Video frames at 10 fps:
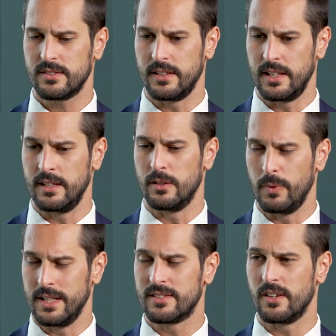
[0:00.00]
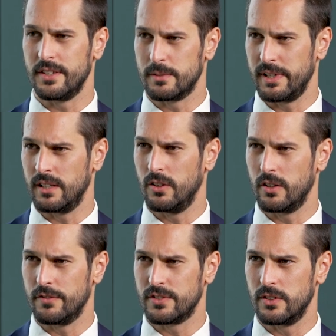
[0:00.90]
And then in the wind side, there's been a lot
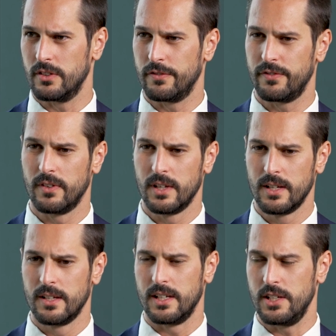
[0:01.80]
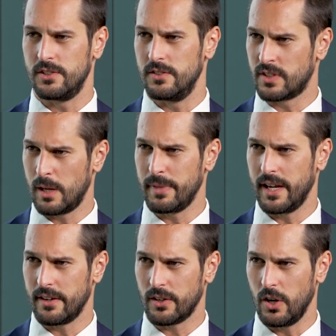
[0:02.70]
of sort of issues coming
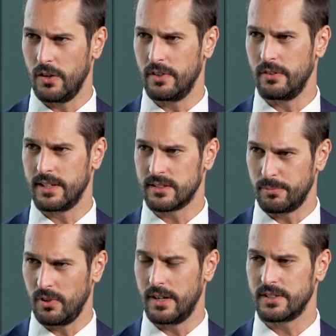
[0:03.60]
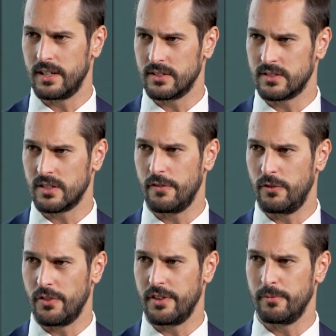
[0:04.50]
out of COVID around supply chains and so
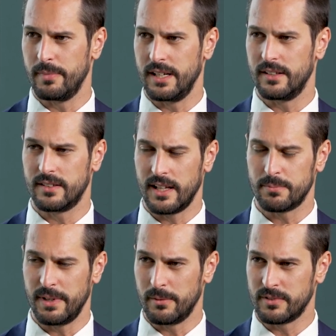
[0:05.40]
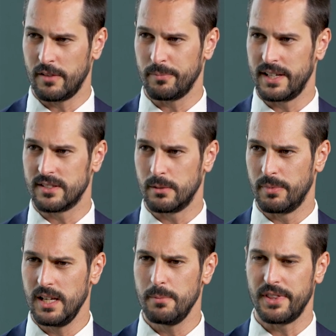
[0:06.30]
forth that's been a tough place to
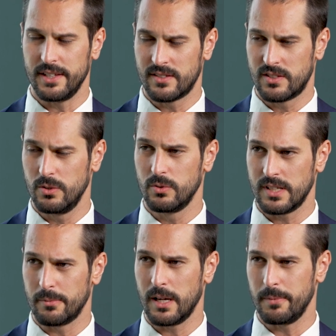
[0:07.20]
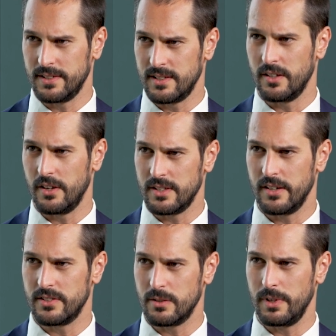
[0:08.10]
be. But there's still some companies in those
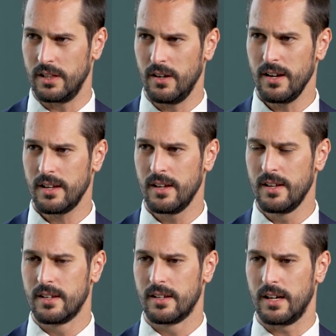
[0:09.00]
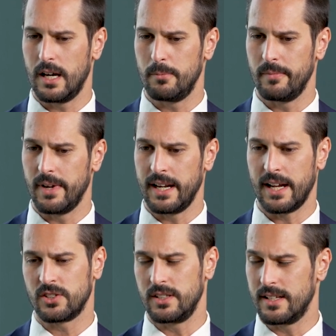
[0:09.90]
areas that we like, and
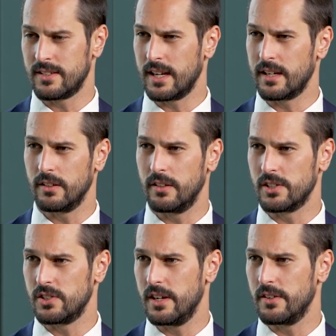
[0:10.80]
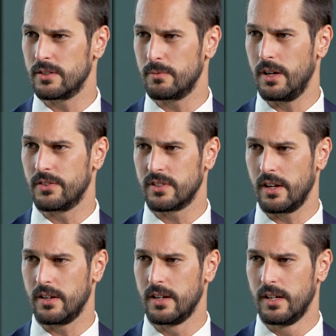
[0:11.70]
actually they're taking a lot of share as well.
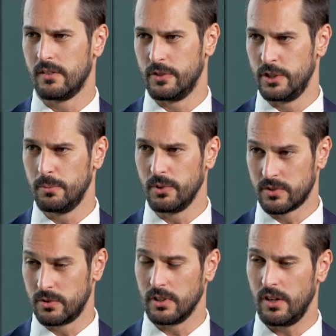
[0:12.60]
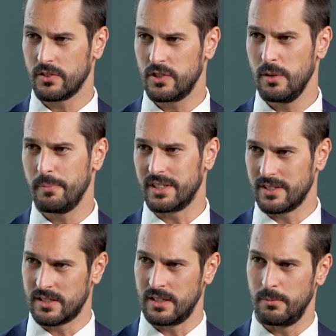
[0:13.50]
So renewables good long term, but
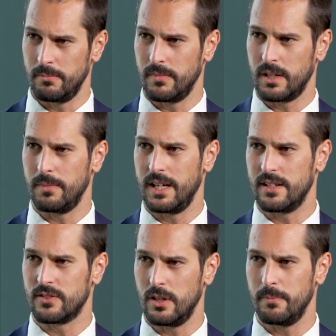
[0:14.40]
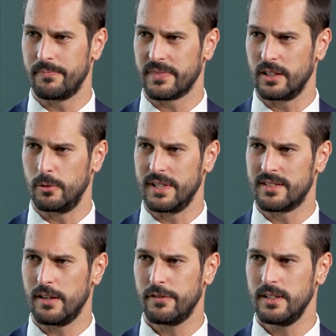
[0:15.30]
just in the immediate term a little bit
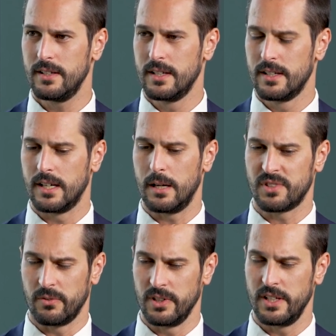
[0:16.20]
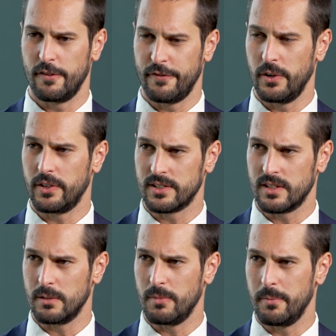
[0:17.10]
tougher. So really the focus
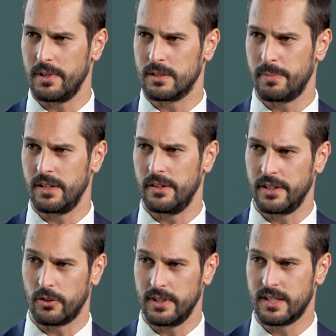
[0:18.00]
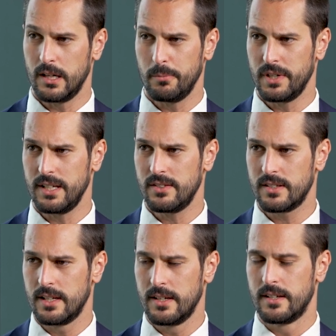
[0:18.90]
at the moment has been on the grid companies
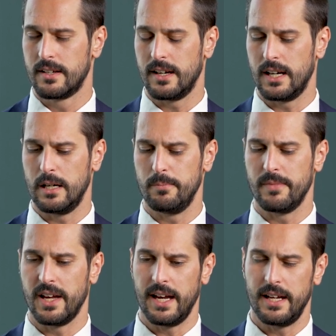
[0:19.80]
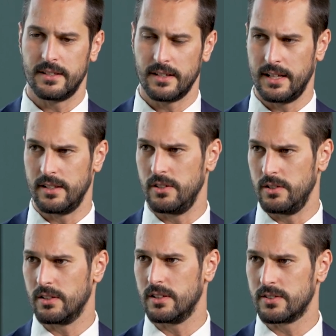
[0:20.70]
and the
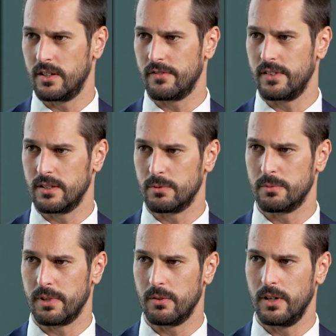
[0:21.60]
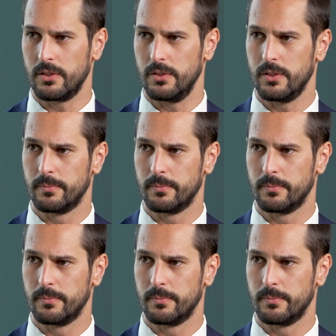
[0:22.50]
nuclear side of things, which have been quite good.